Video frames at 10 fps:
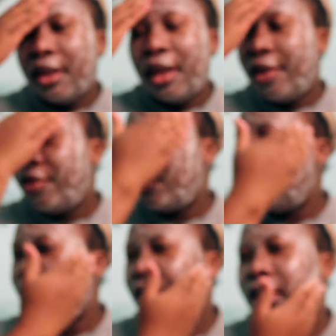if you're
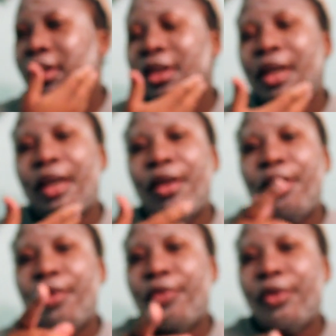new to this channel,
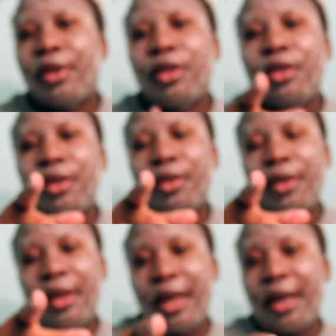don't forget to
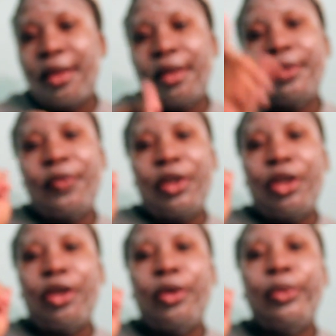like this
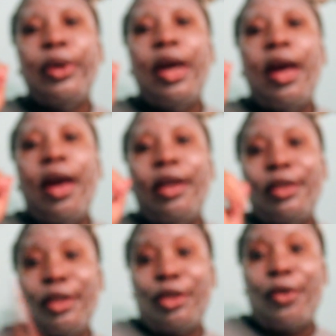video,
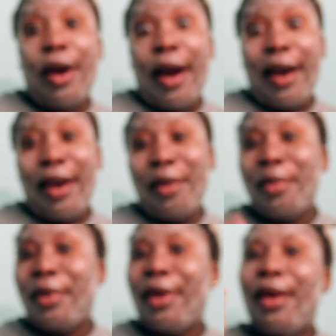
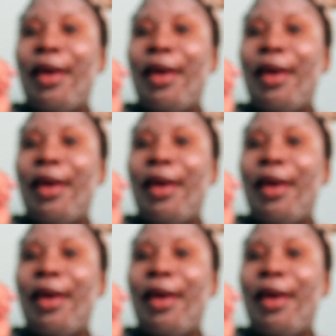subscribe,